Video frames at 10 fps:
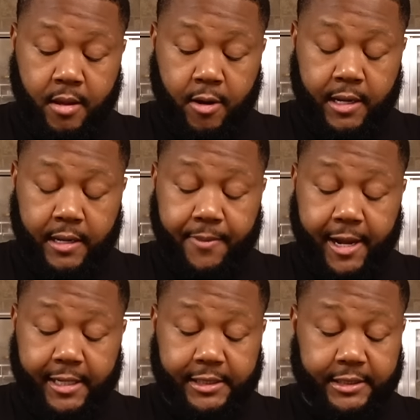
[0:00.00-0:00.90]
All of the
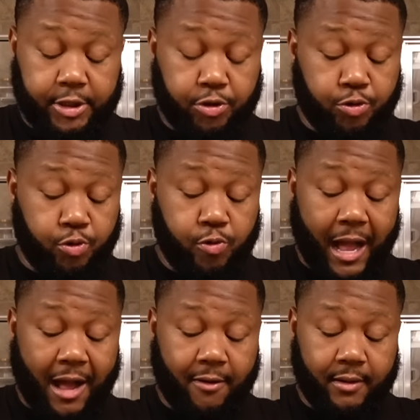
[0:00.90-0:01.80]
polish grew
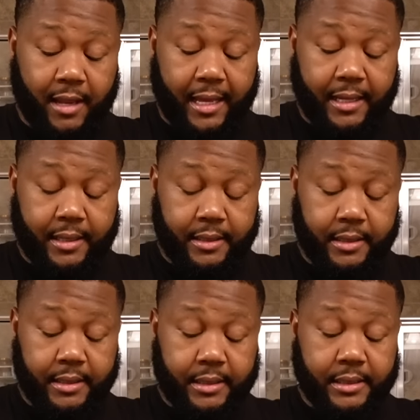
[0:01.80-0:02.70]
out. Like,
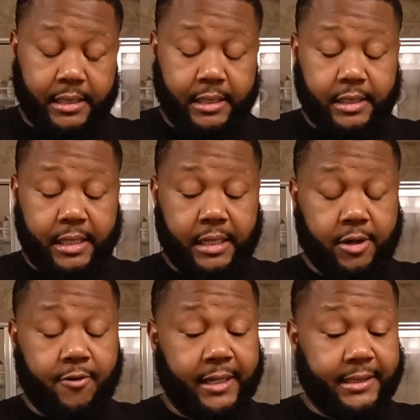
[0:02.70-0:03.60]
it
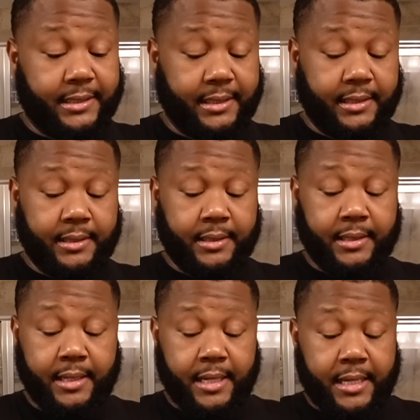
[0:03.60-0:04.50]
looked crazy.
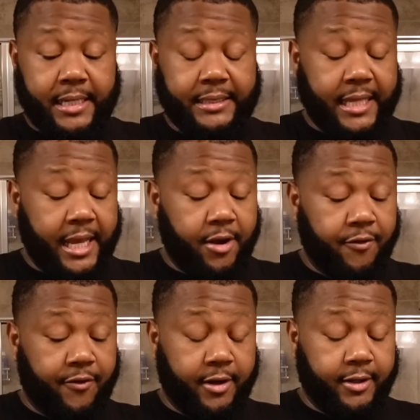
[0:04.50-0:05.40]
They stayed on
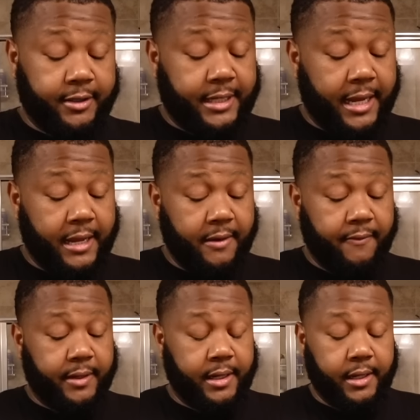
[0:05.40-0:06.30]
for a long
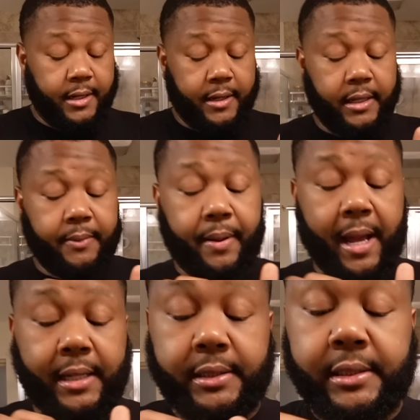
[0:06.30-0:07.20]
time, the
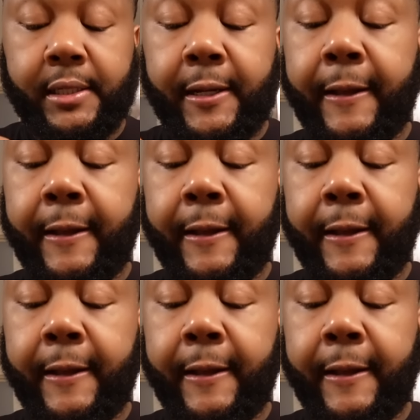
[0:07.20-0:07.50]
polish,